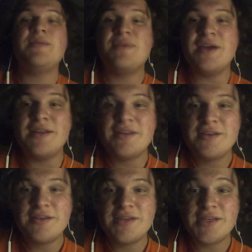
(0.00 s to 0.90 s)
bed
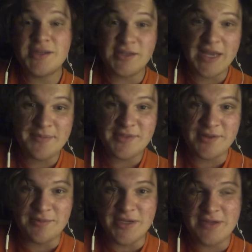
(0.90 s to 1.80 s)
collapsed
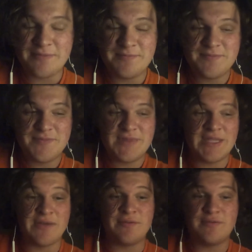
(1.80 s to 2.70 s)
on me.
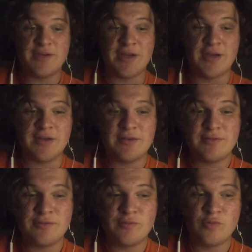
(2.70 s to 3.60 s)
Now,
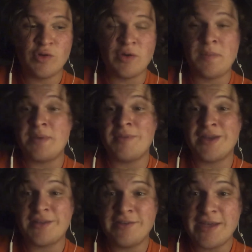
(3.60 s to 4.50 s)
what do I mean by
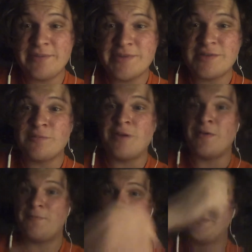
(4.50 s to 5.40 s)
collapsed? Well,